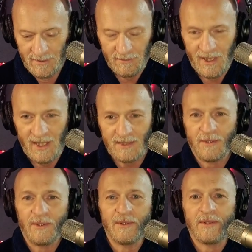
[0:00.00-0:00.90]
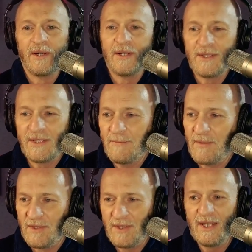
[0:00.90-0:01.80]
the Ross Coulthart
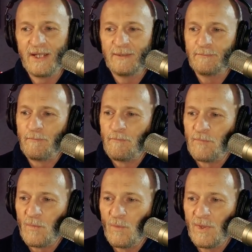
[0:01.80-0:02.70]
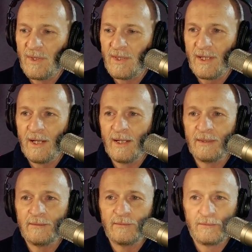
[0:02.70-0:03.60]
thing with,
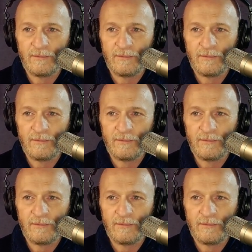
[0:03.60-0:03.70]
the